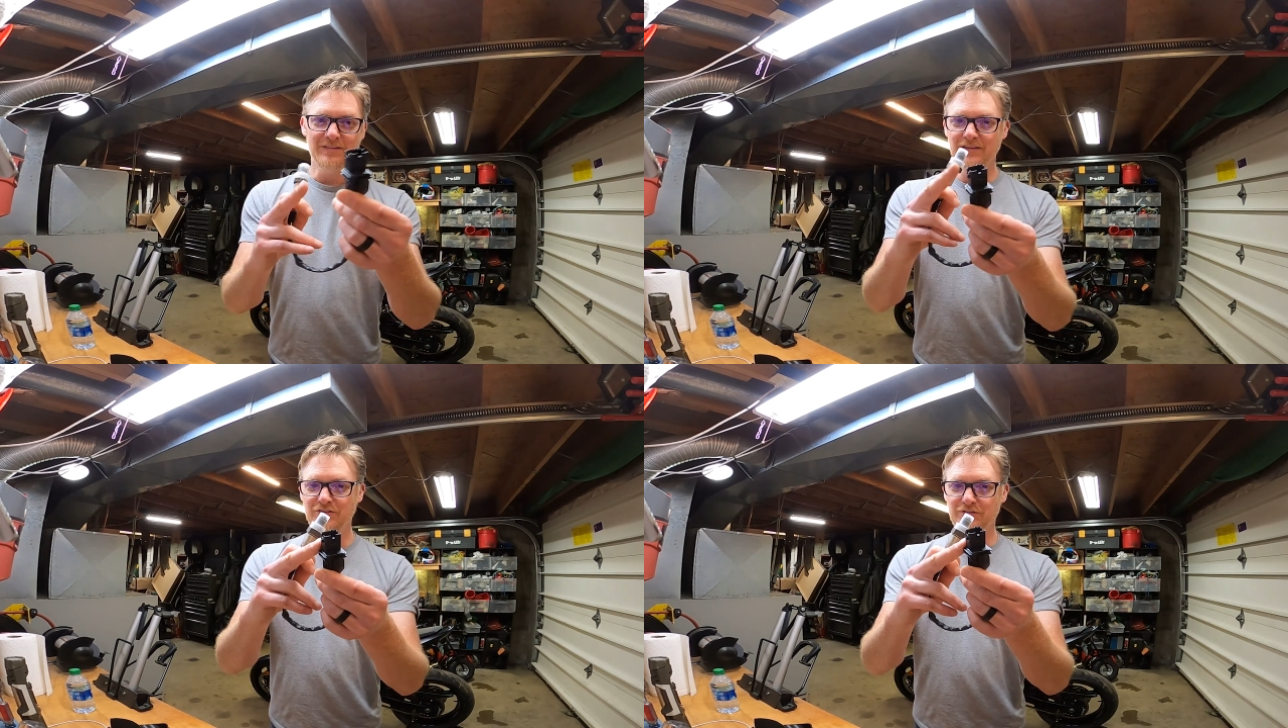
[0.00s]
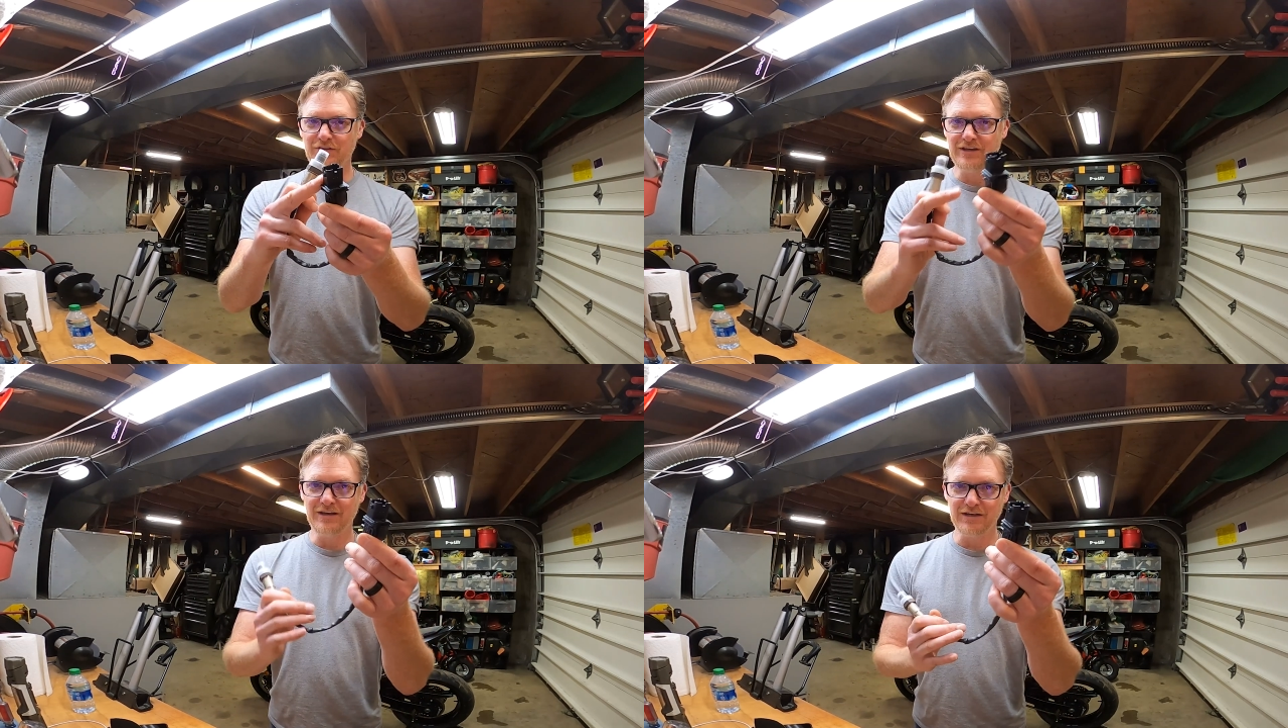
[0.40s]
This is
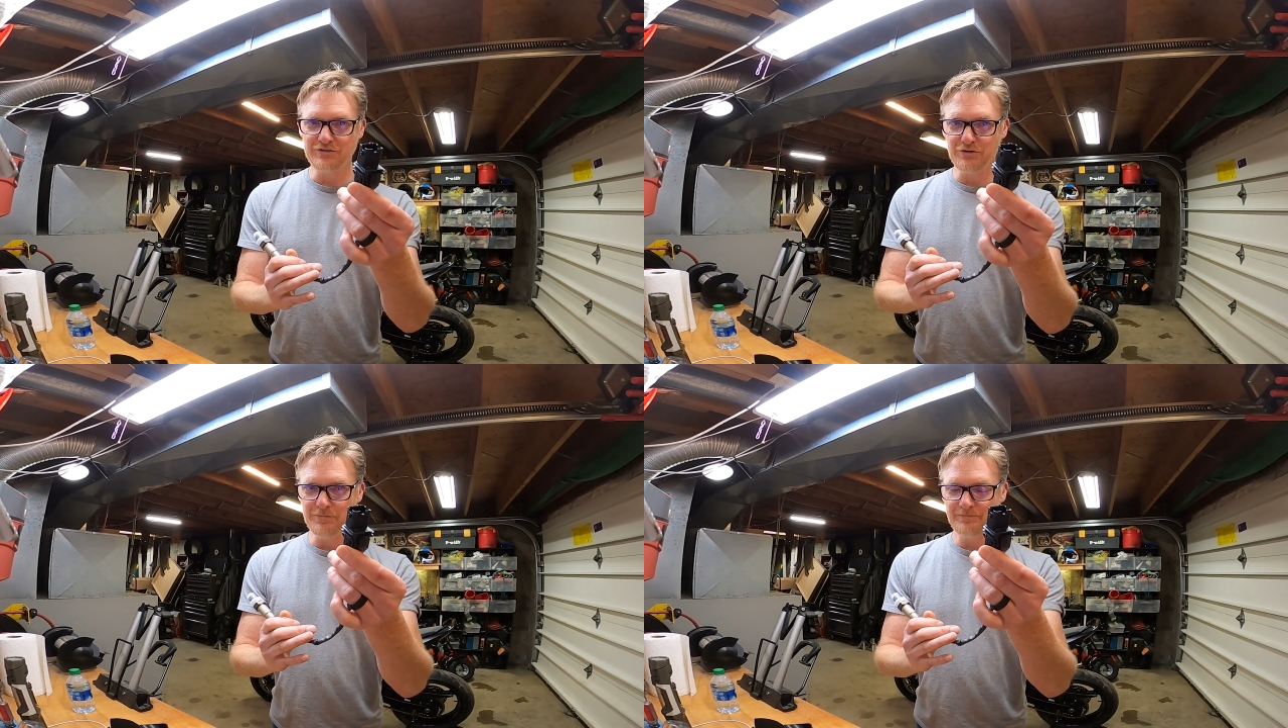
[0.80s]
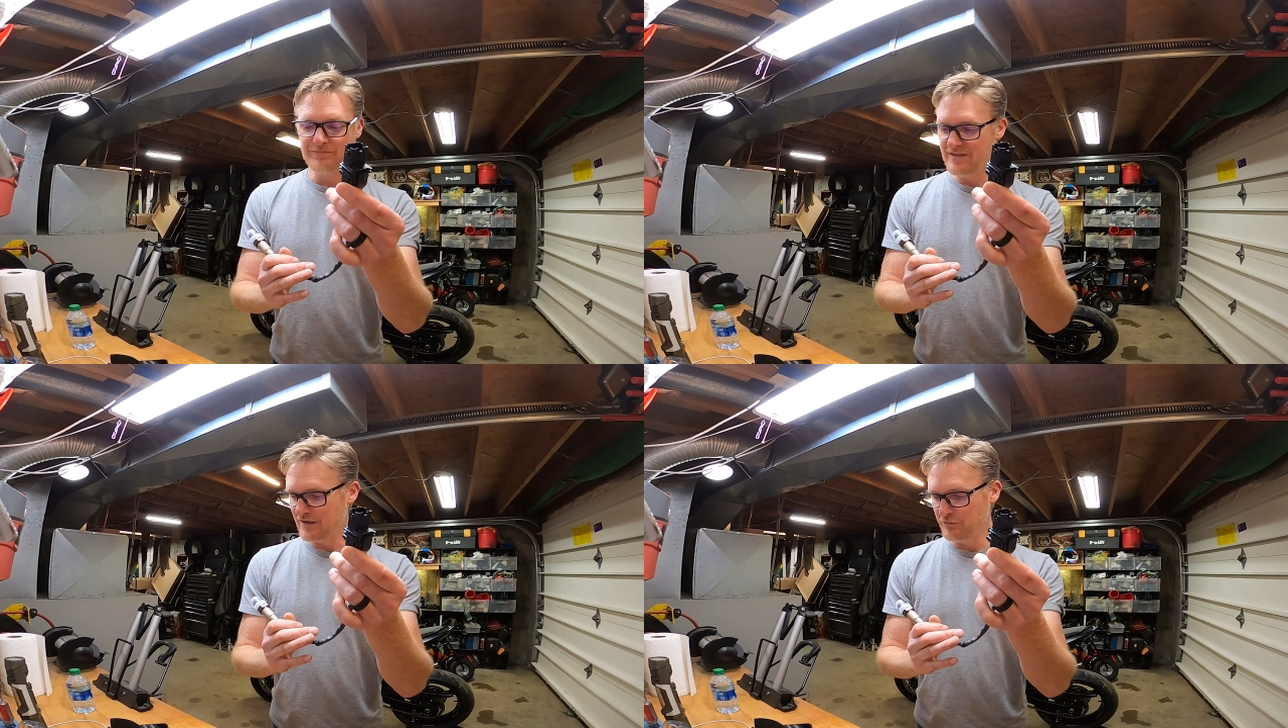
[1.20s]
the connector
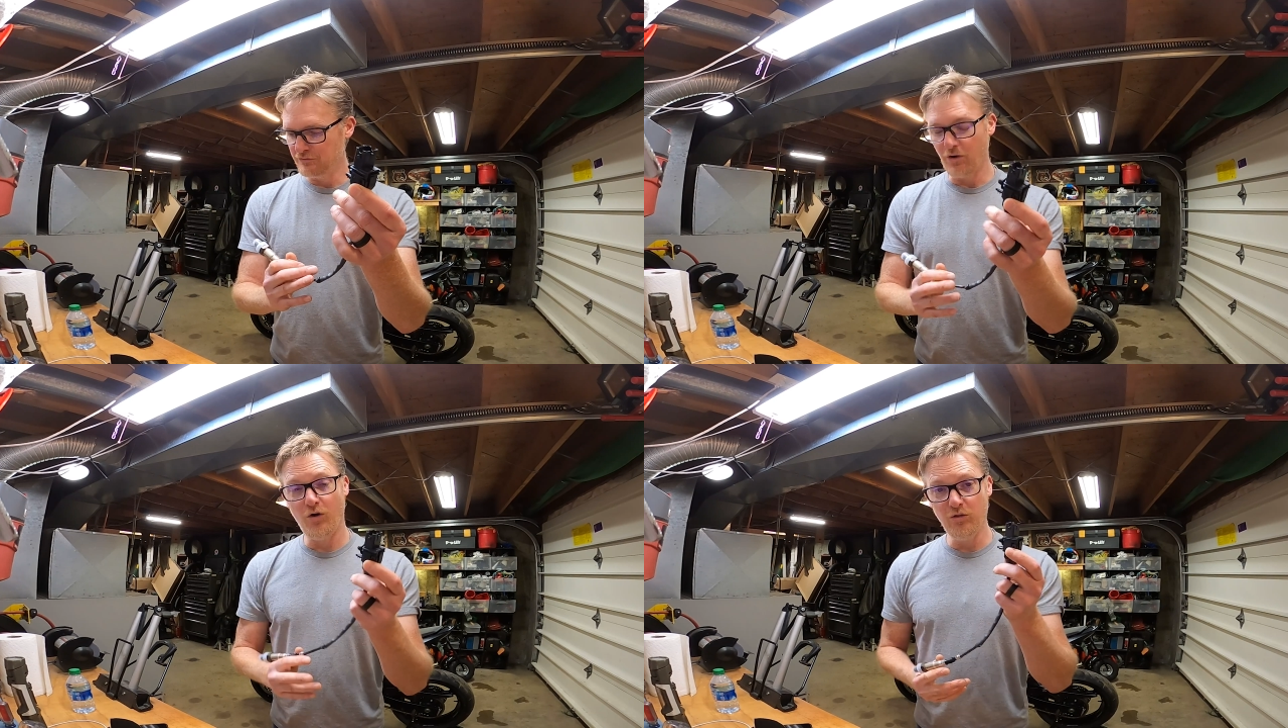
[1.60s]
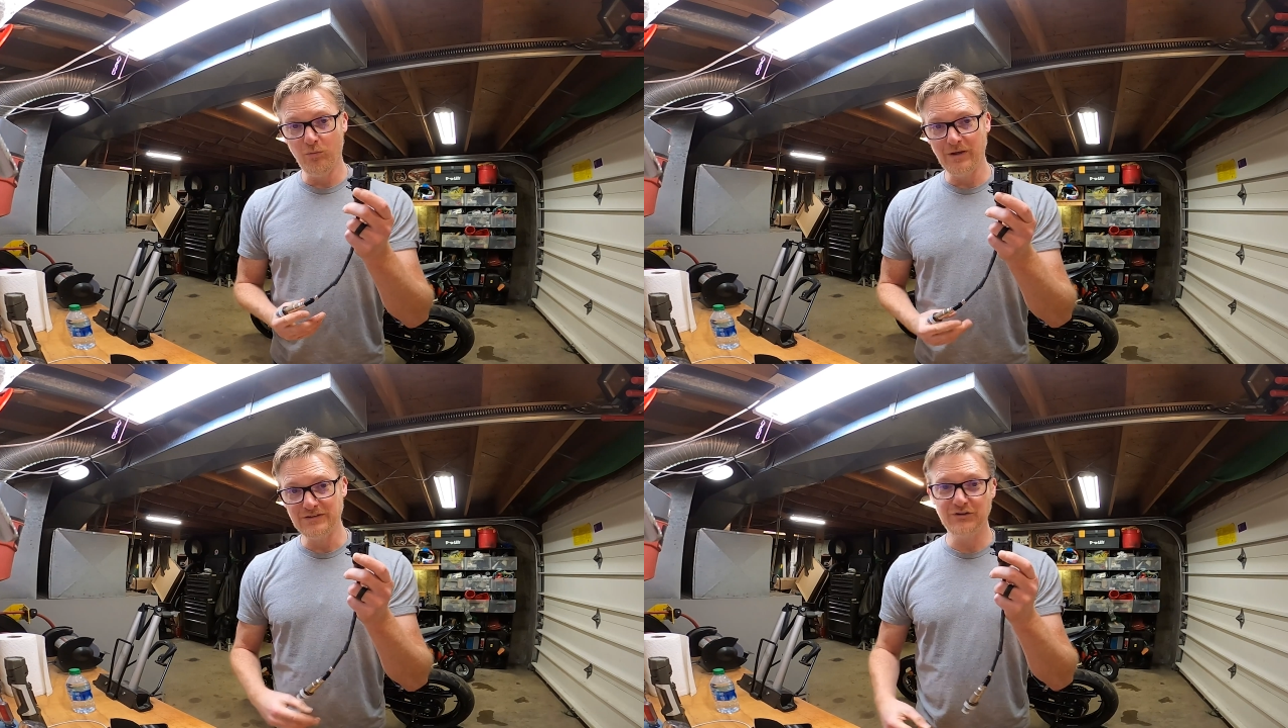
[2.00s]
that goes all
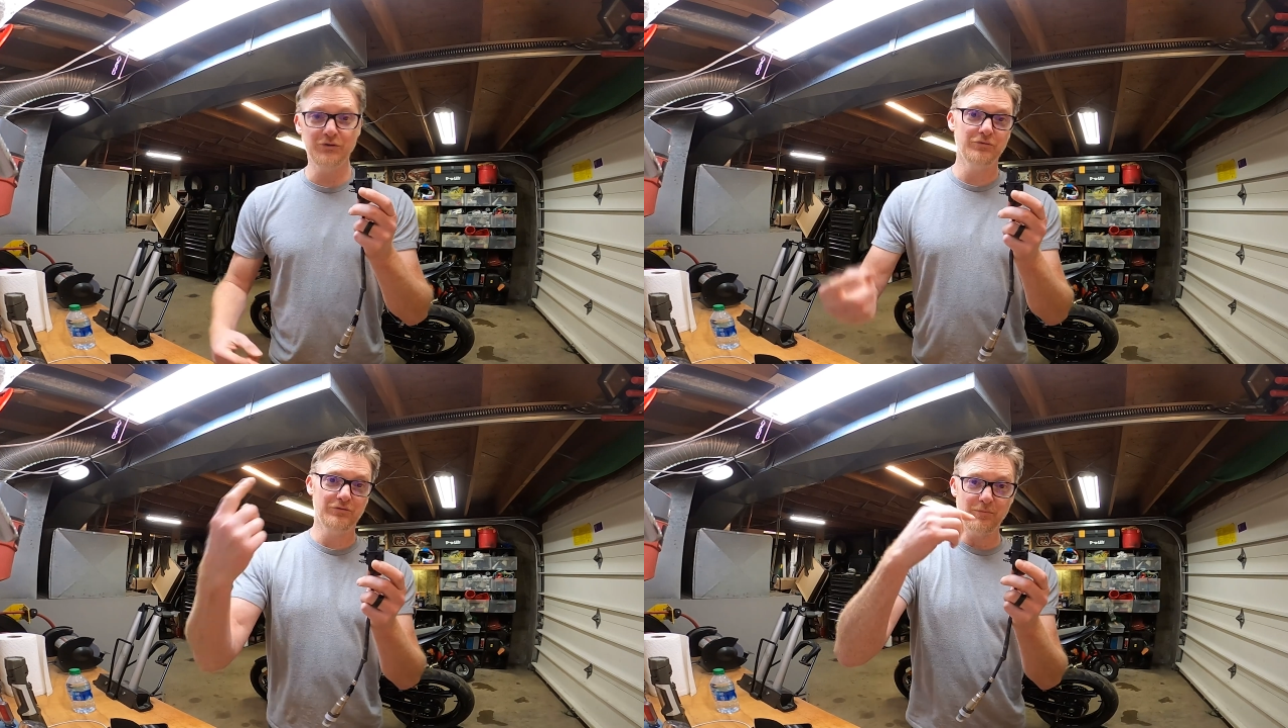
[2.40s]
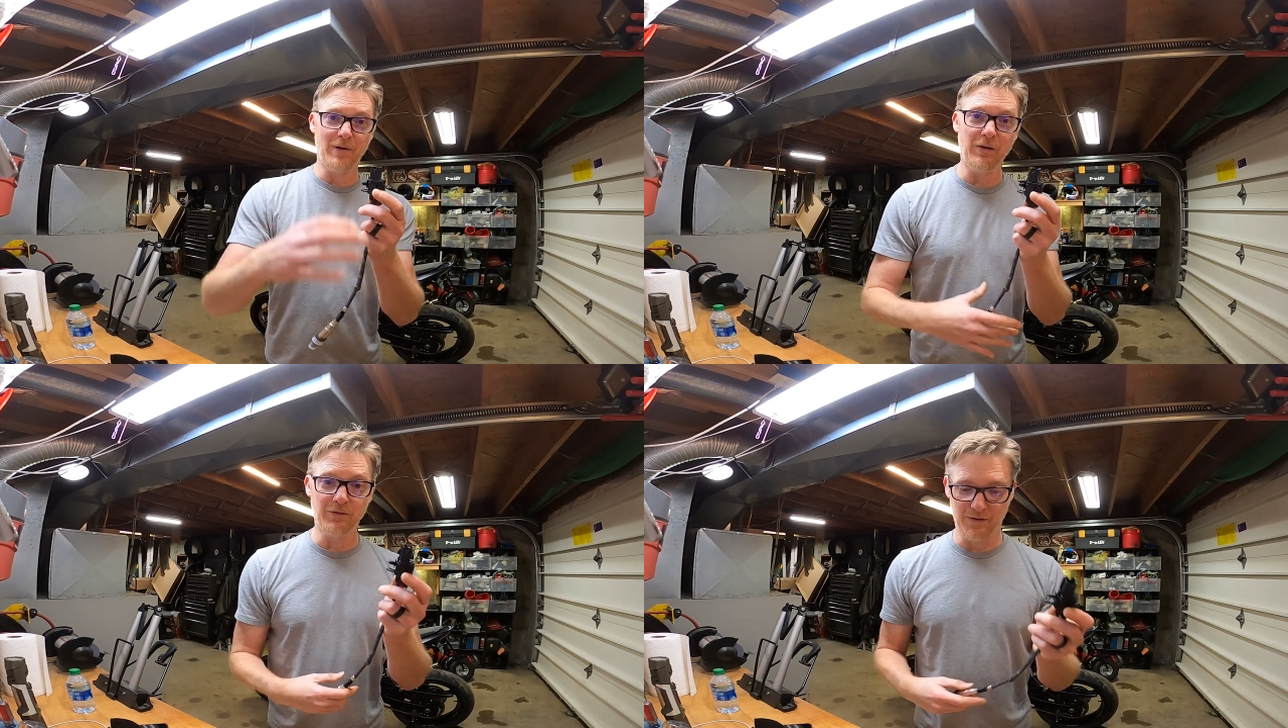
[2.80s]
the way to the
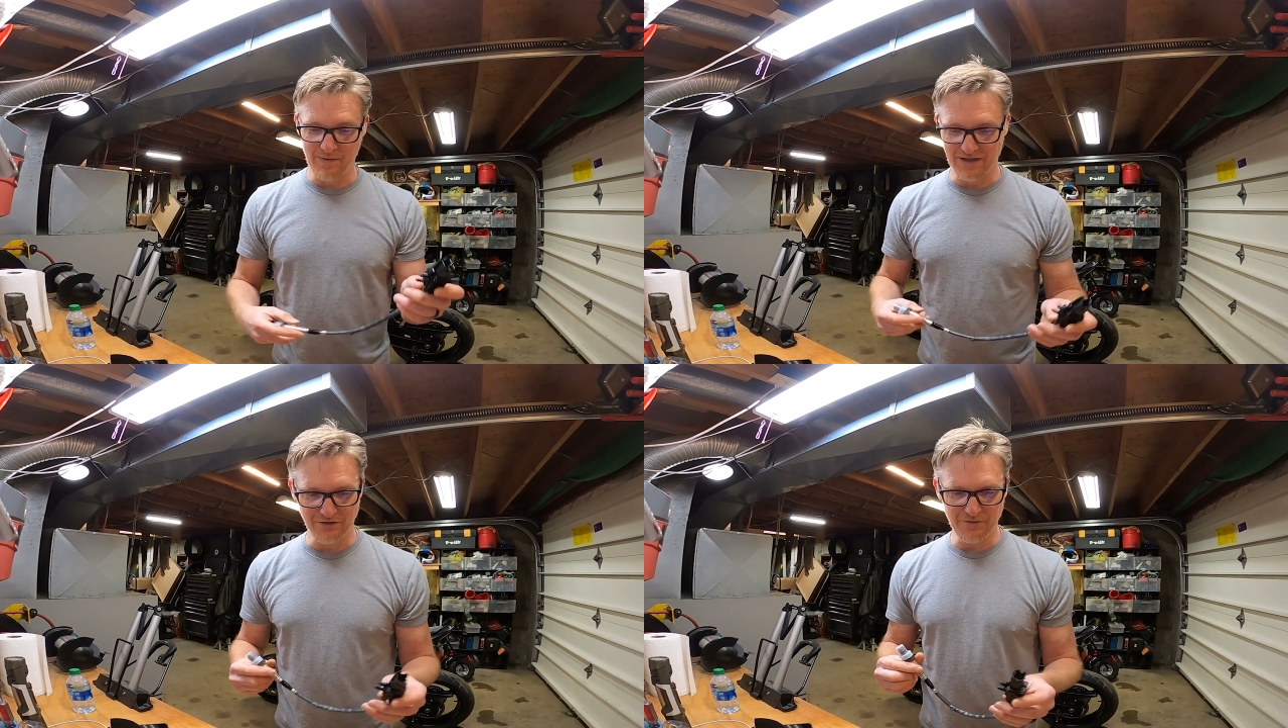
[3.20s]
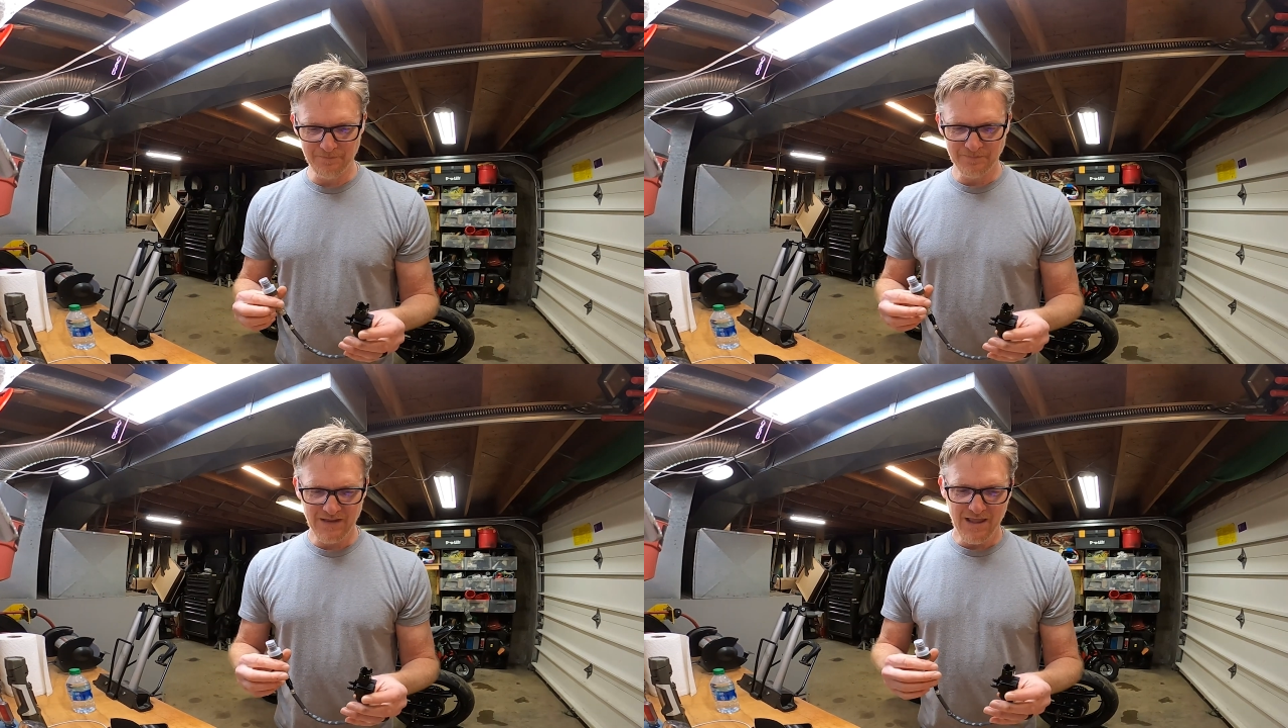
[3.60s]
power commander.